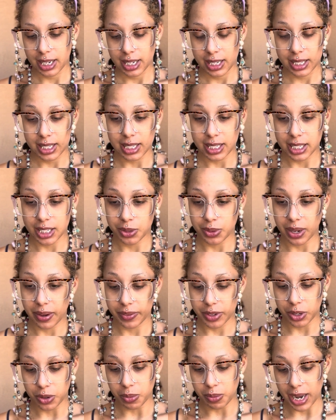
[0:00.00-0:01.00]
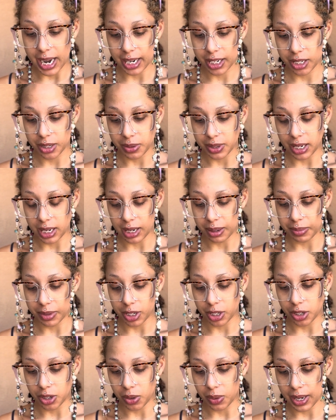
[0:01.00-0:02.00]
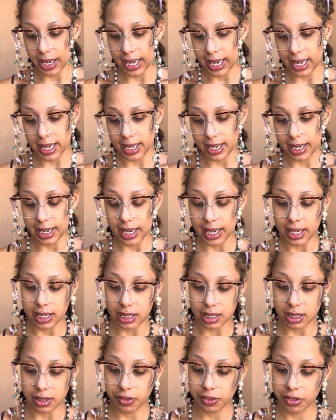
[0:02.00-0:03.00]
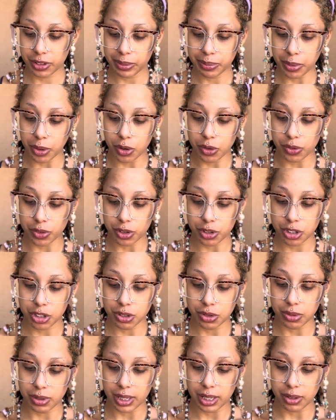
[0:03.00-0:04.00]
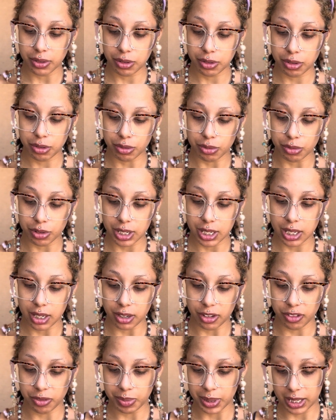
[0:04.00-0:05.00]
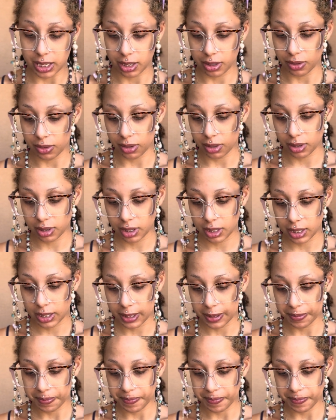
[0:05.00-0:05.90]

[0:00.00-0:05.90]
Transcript: since I know I have to go back to it, and I'm going to go ahead and flip over to the Three of Pentacles.